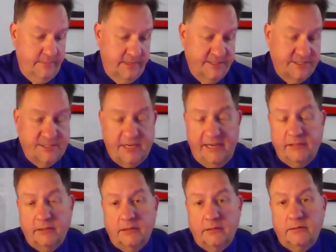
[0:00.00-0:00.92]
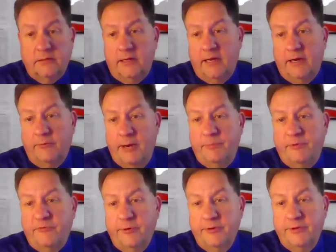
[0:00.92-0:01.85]
this cycle, right
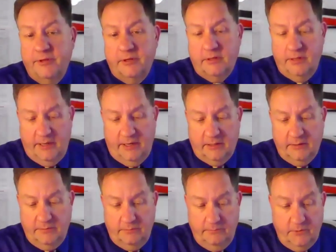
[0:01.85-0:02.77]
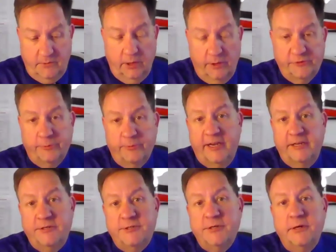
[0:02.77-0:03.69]
before the close of
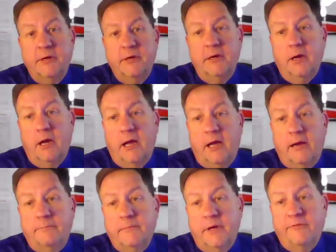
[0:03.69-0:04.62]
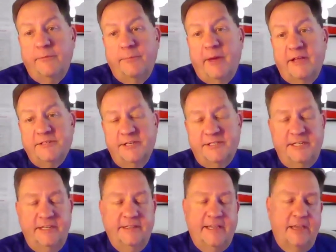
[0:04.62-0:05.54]
reg, of about
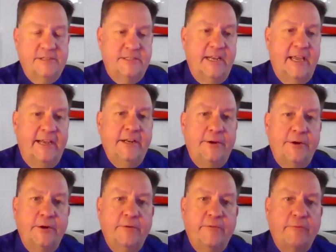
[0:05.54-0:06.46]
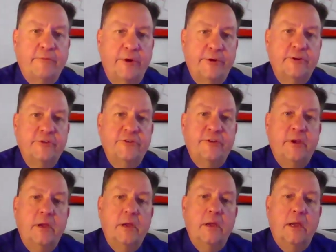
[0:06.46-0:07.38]
16,900 of our voters.